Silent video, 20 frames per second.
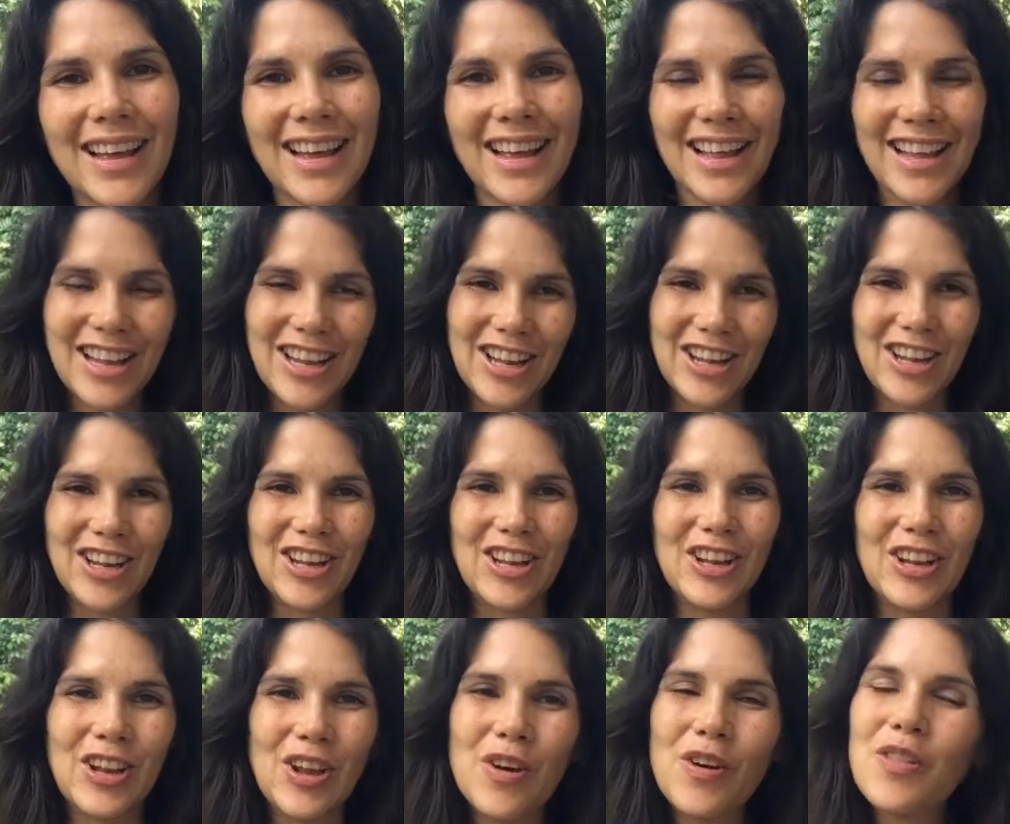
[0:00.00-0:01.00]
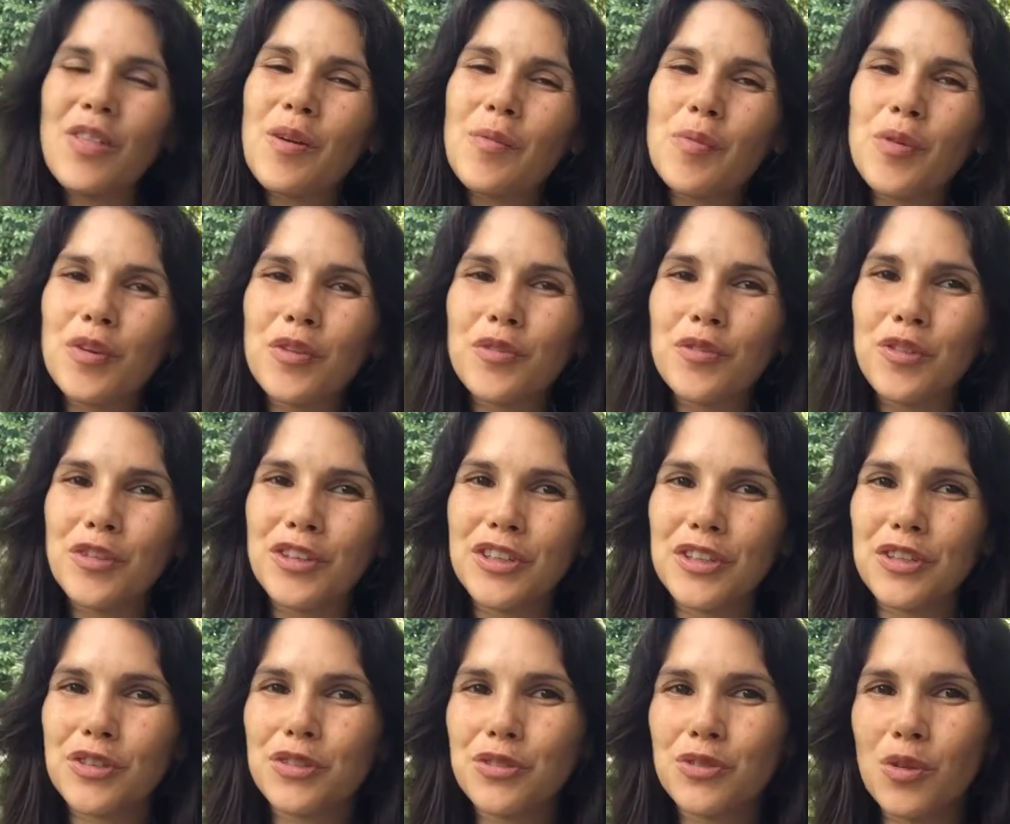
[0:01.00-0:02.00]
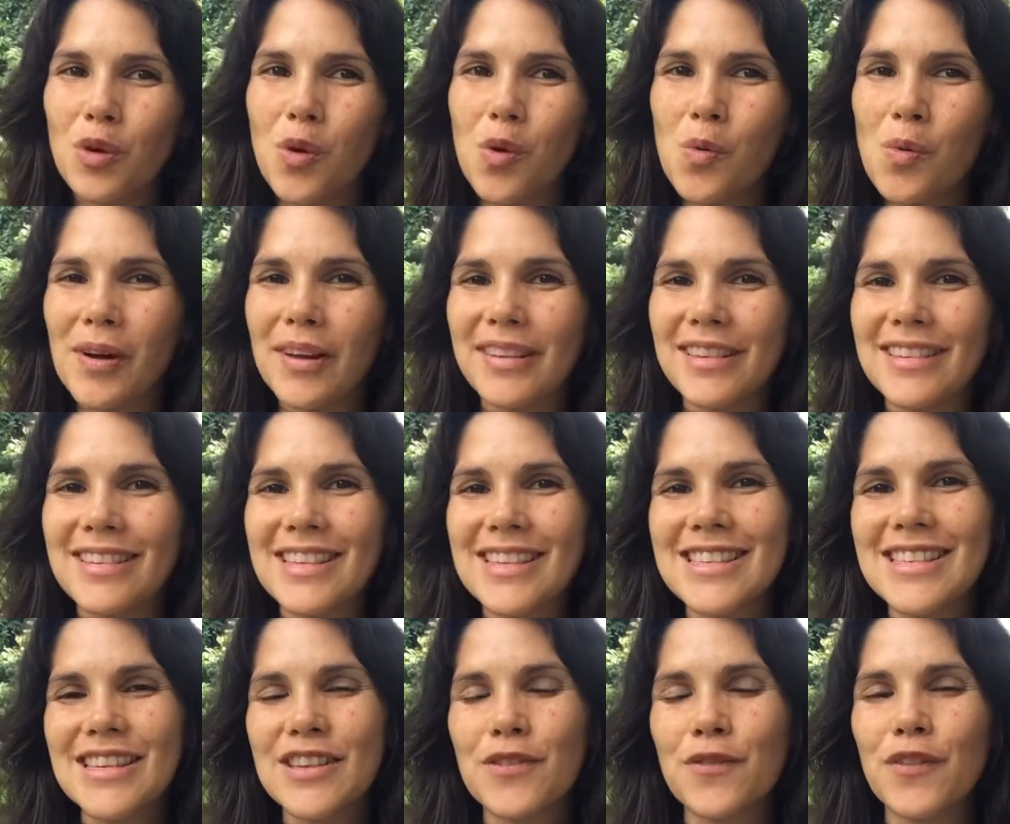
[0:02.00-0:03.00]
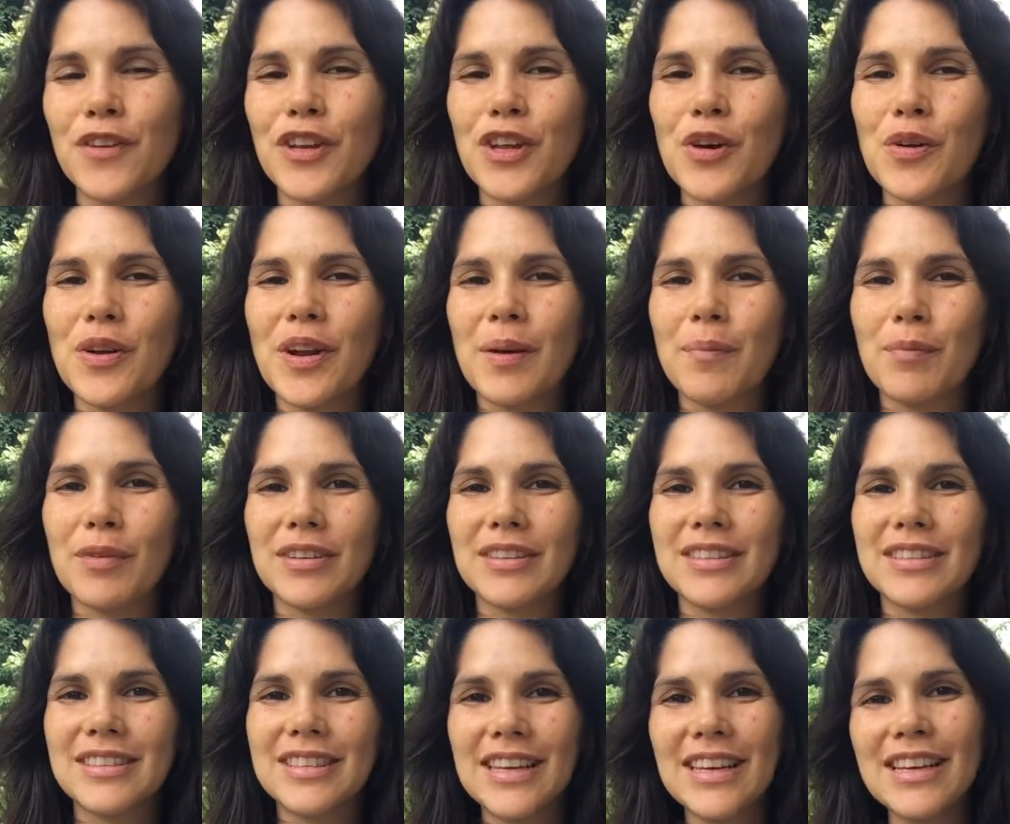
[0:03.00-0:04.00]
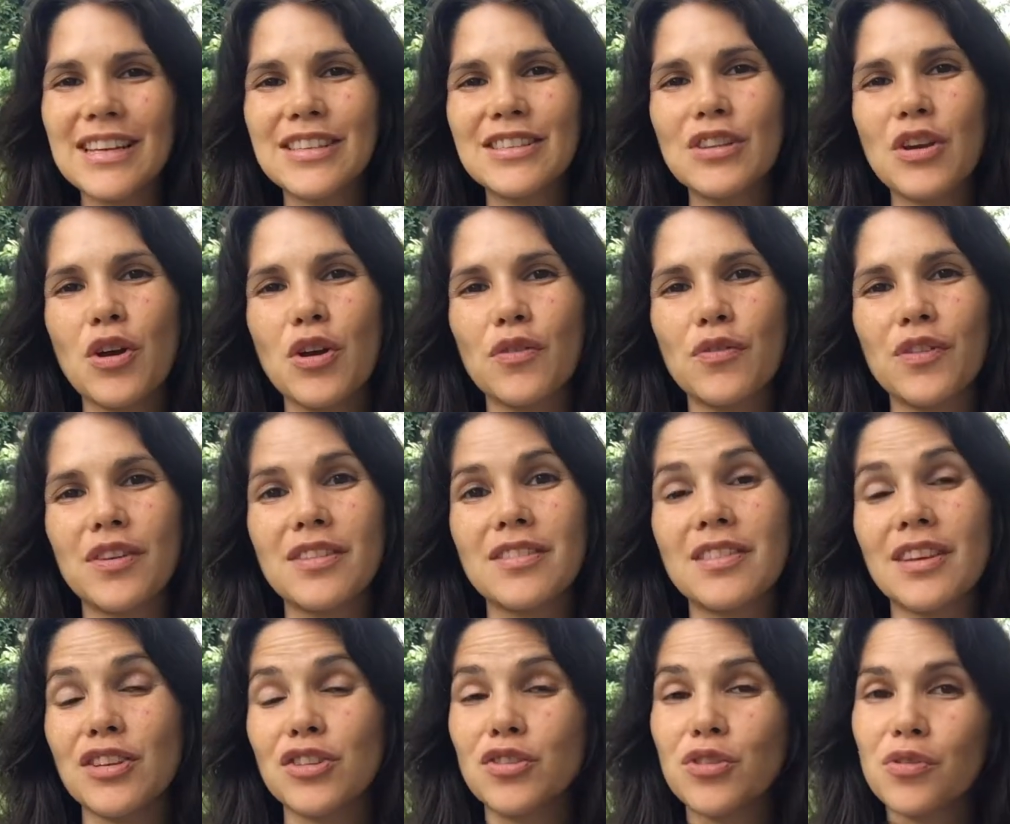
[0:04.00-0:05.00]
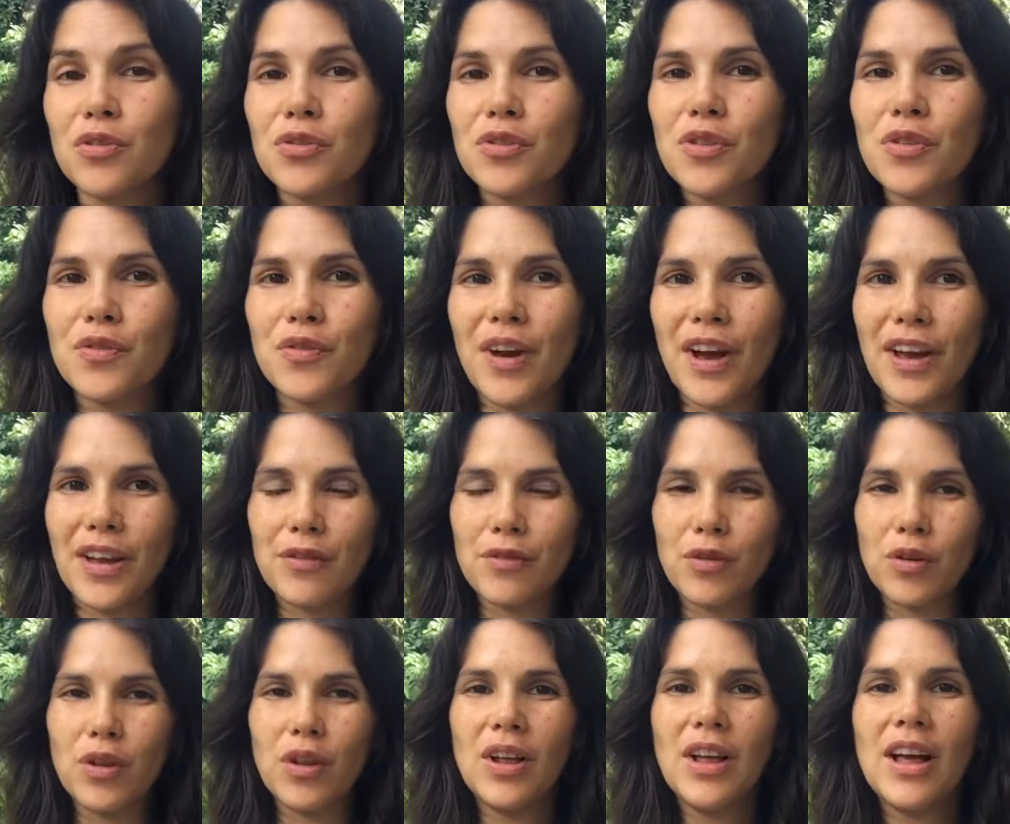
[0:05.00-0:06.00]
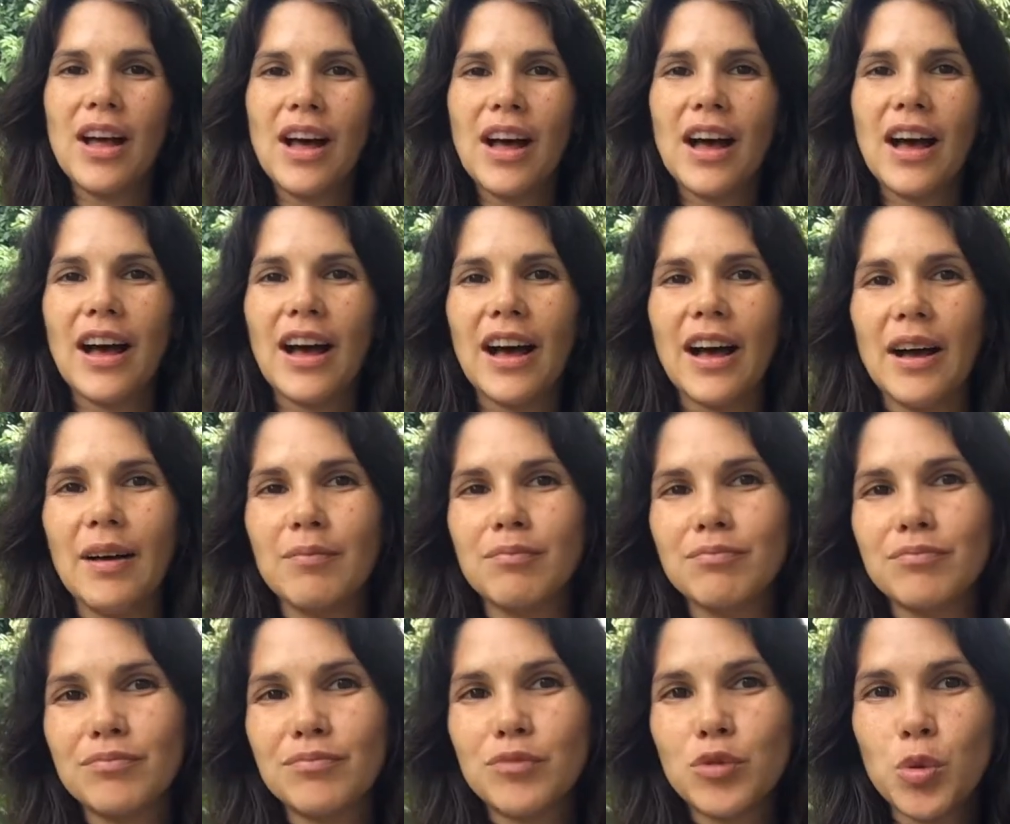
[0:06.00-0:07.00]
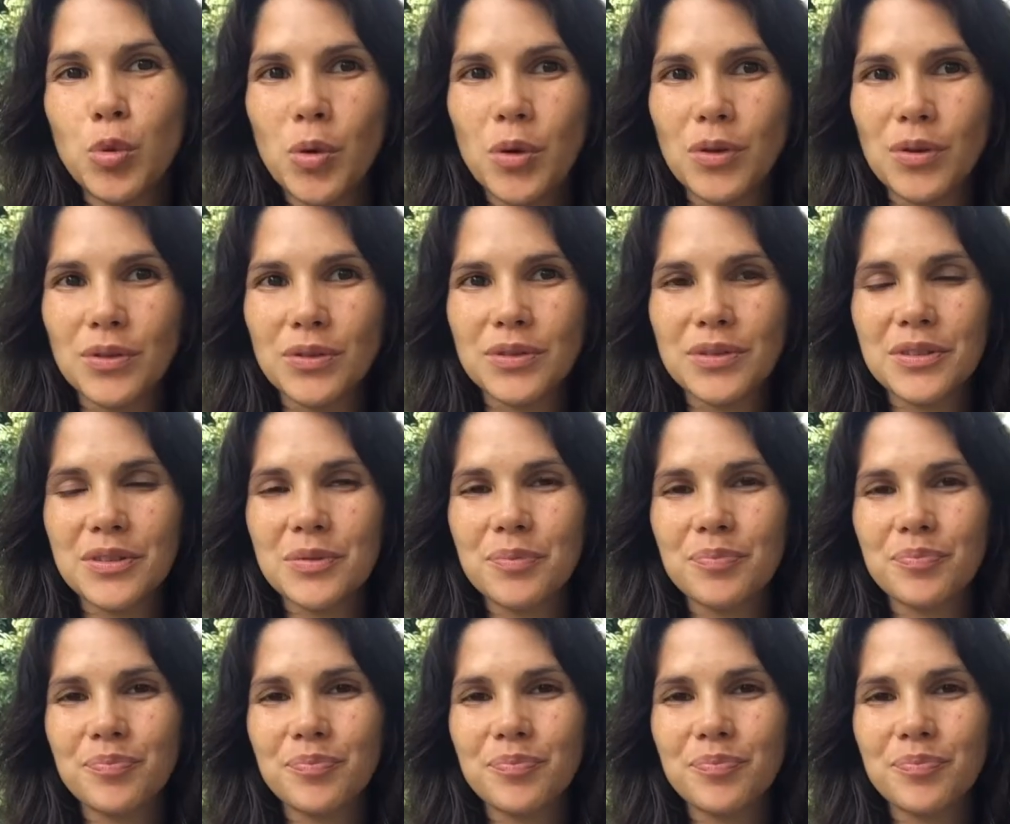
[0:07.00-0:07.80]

Hello there, beautiful dear soul ones. This is video number 6 of Essential Survival Tools.